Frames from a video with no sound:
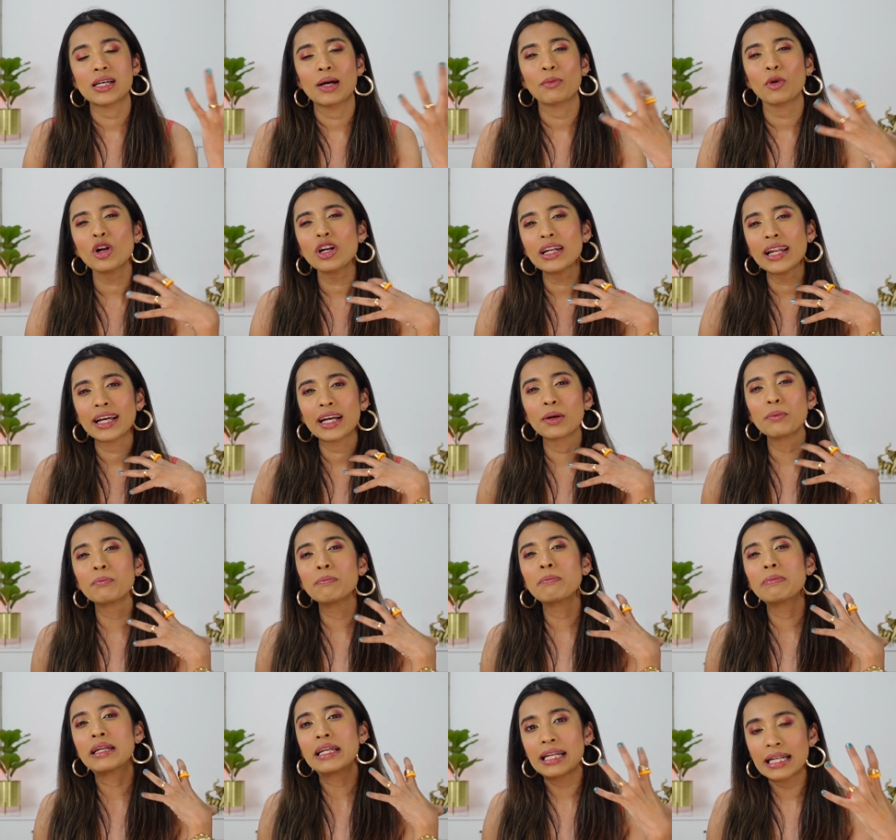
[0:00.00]
I'm not like
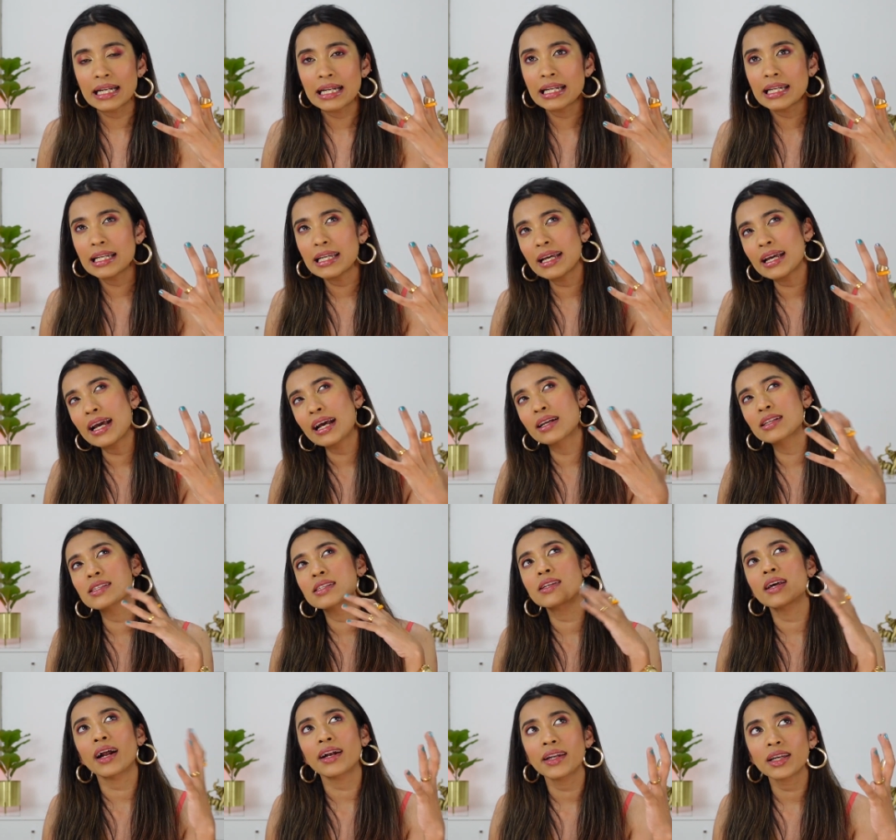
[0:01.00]
completely
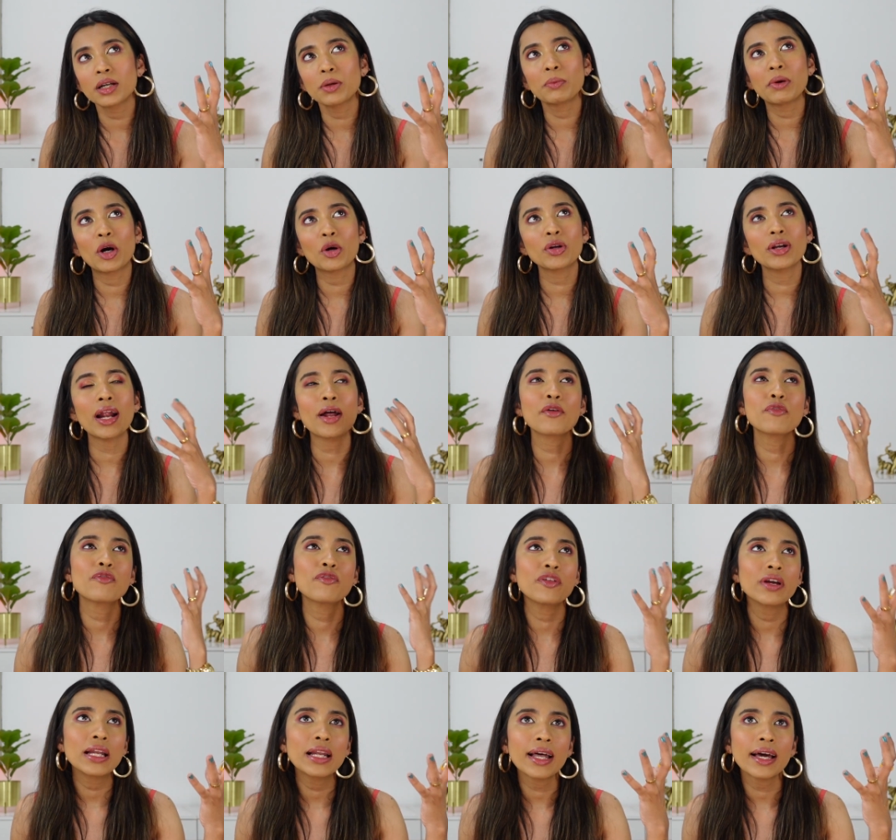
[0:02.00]
ecstatic about it. I
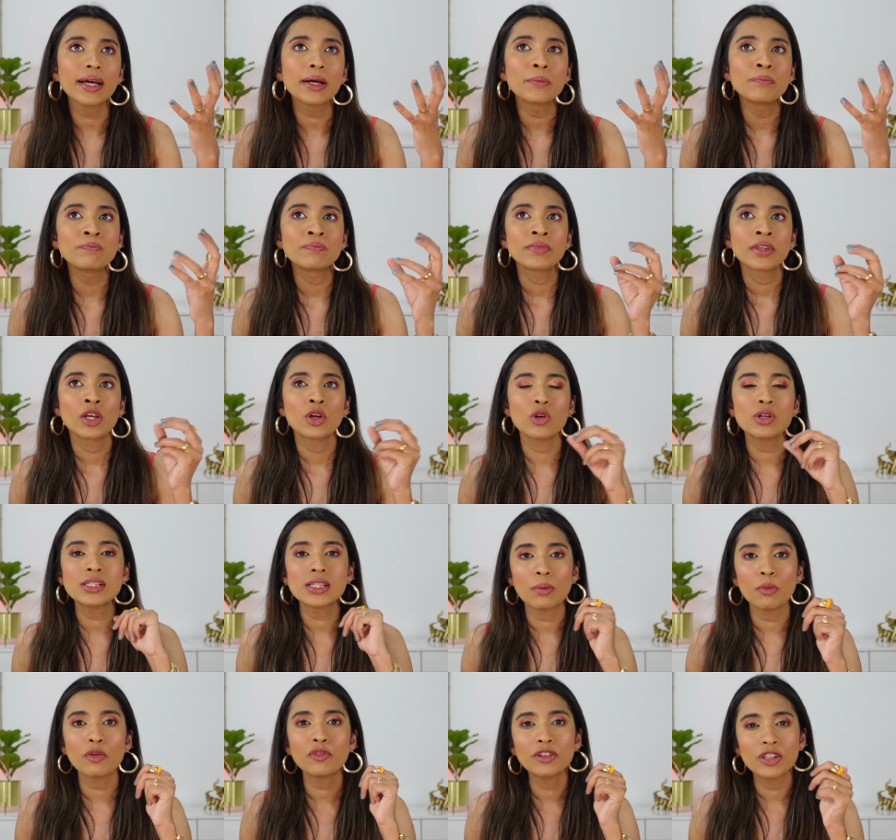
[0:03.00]
feel like,
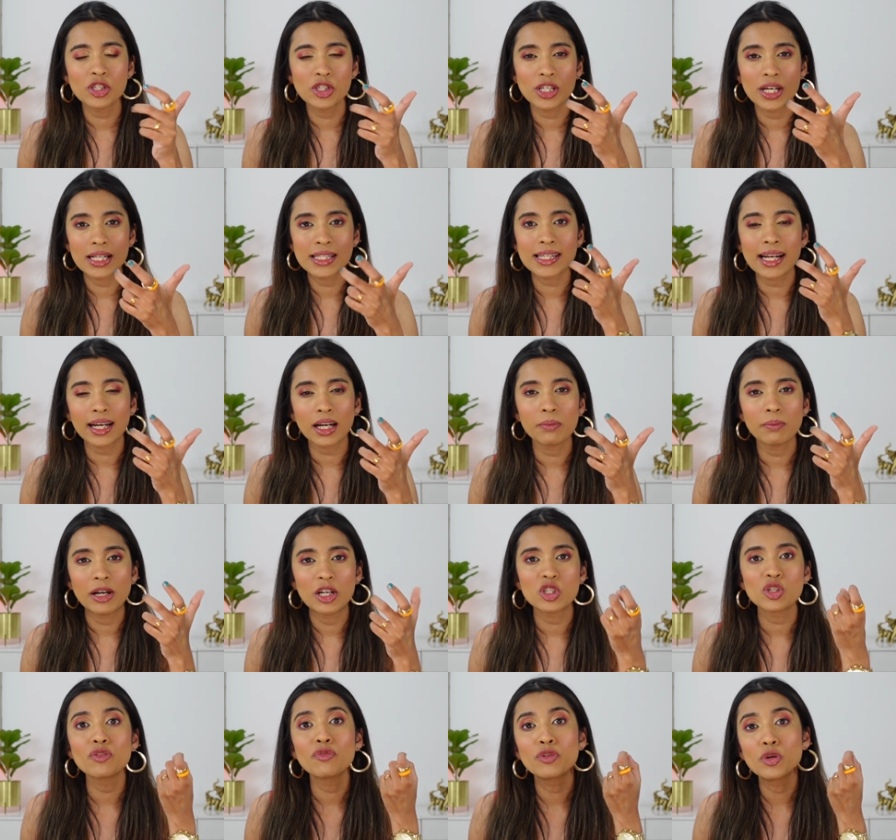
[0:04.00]
some of the shades, like I
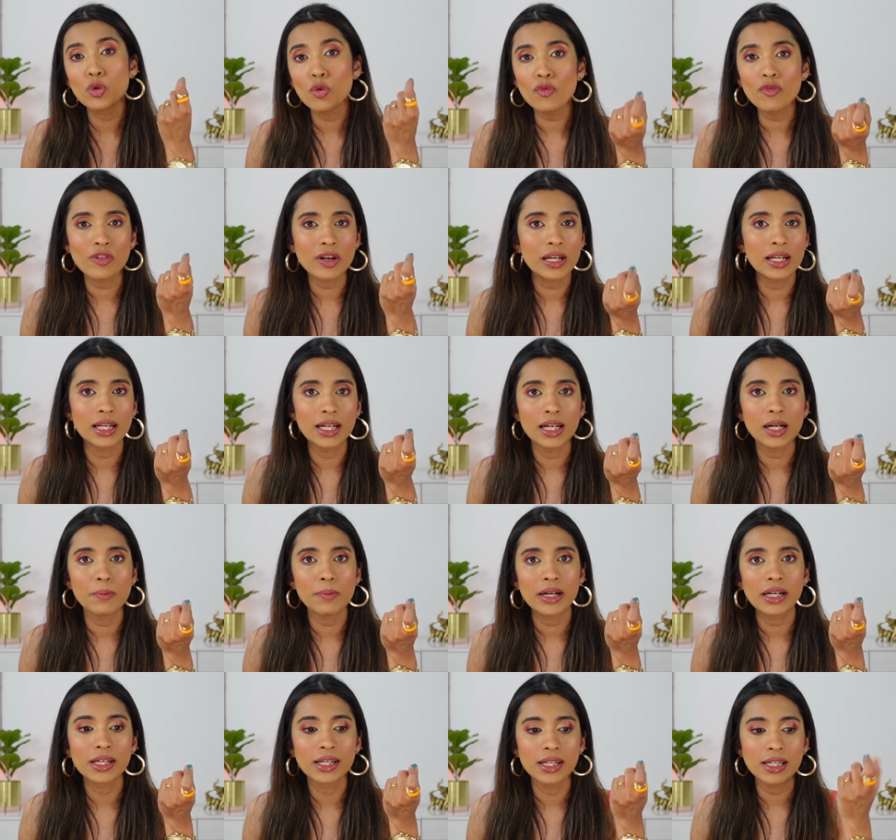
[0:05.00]
mentioned, do feel a little
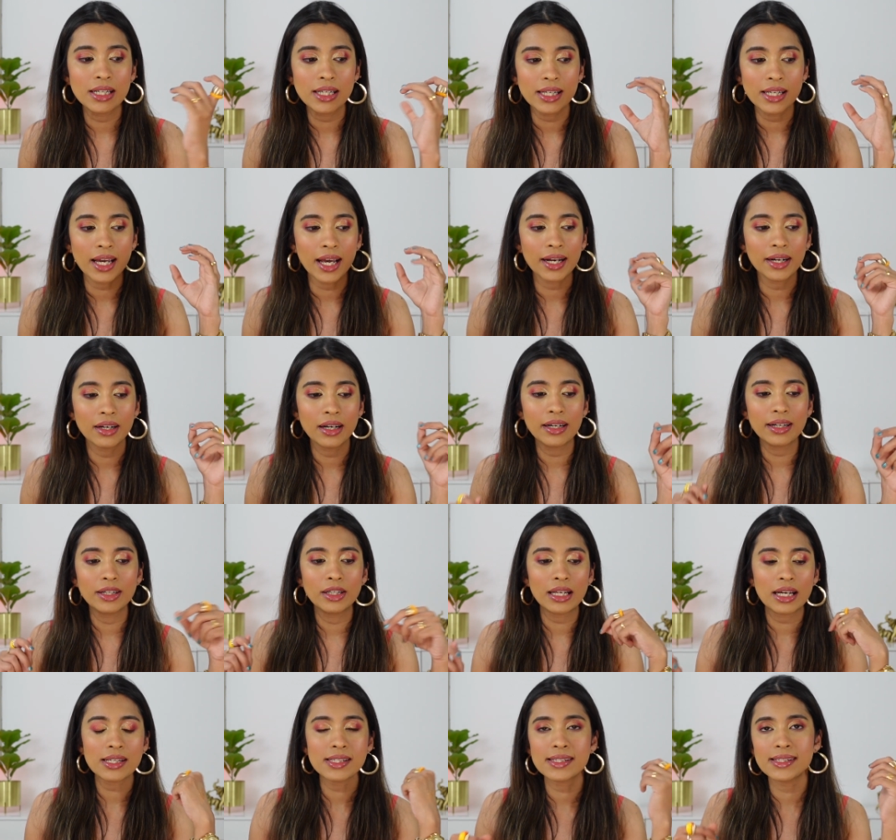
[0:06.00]
bit gritty, and
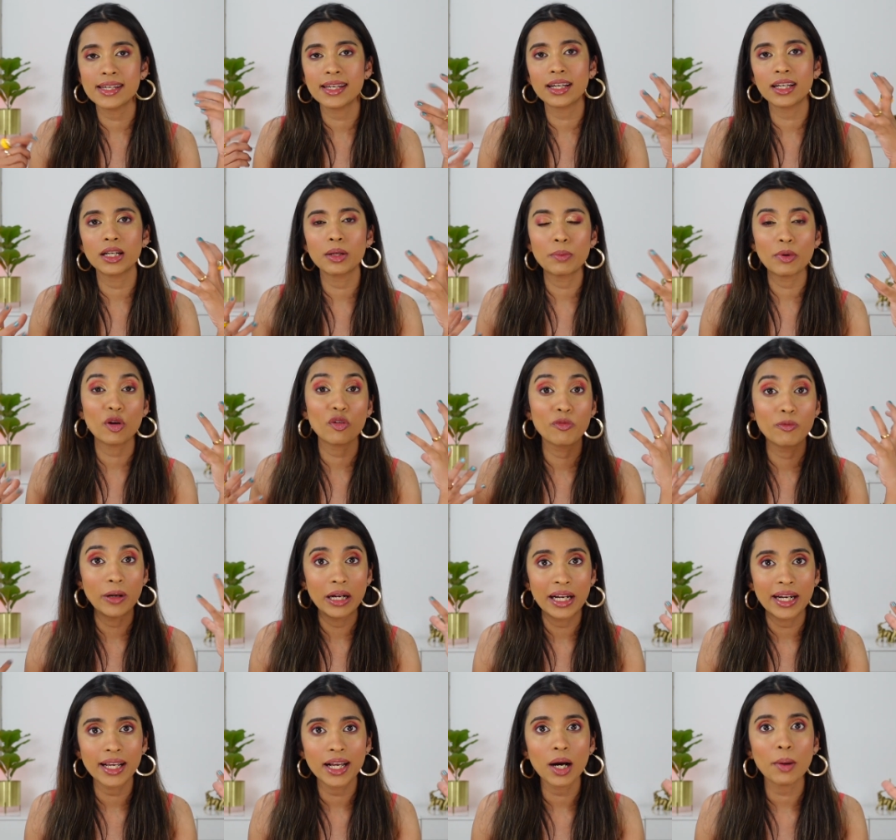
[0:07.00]
it does take a little bit of
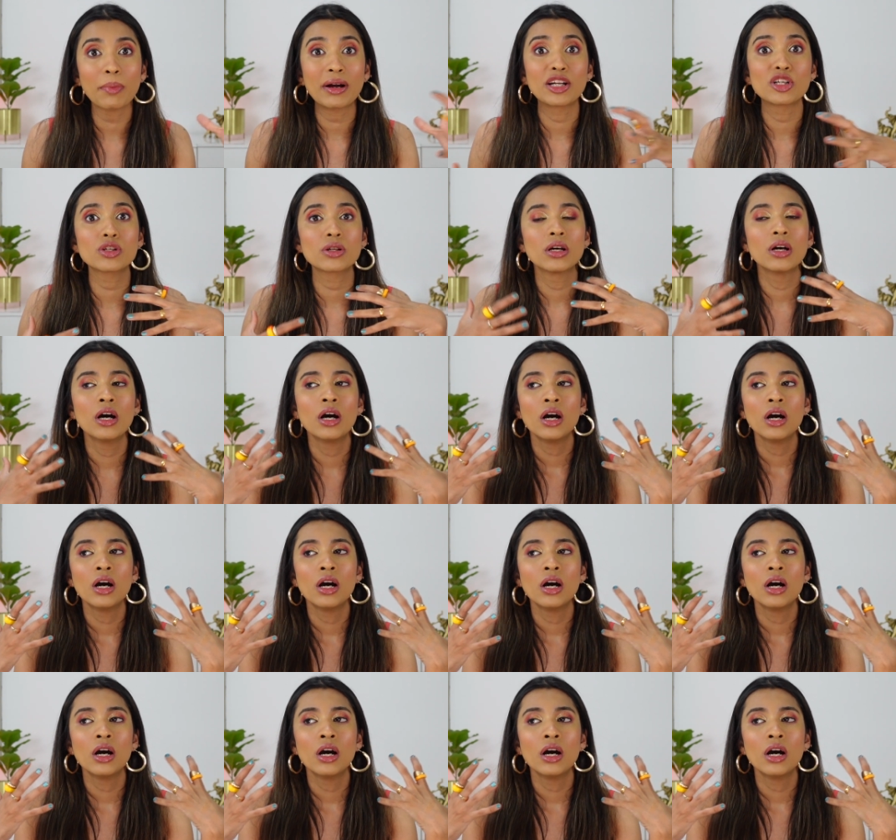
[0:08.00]
building up and